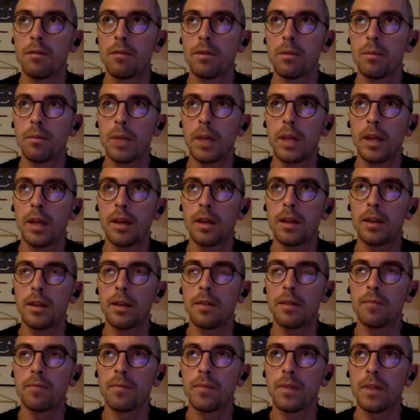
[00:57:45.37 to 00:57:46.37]
for
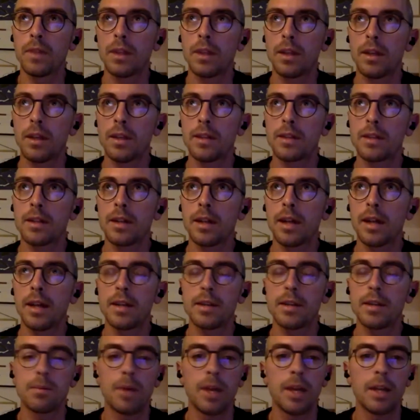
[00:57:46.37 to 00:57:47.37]
me, it's a
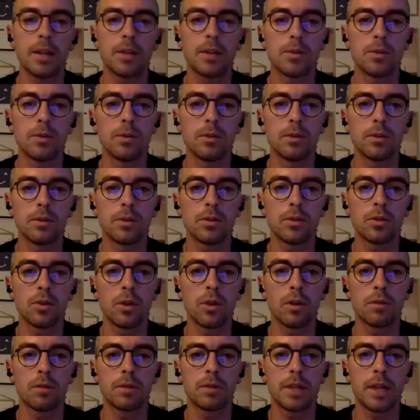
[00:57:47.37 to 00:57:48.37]
nice way to
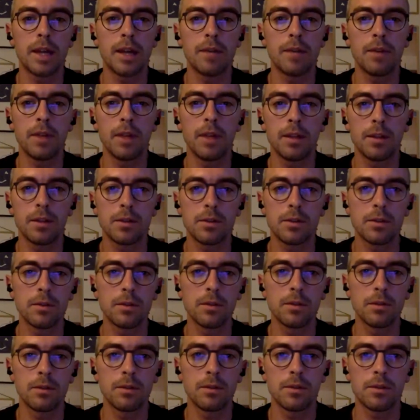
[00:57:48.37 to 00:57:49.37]
sort of dive
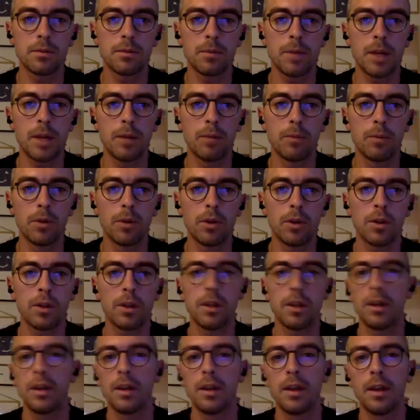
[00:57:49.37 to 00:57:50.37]
into my
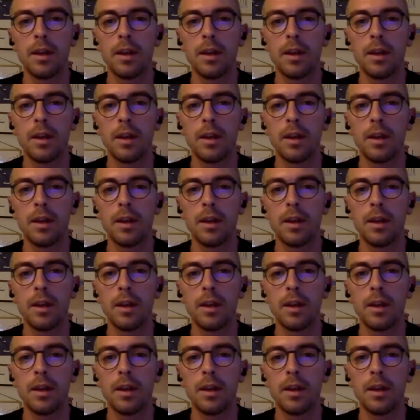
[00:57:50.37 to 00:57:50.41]
work,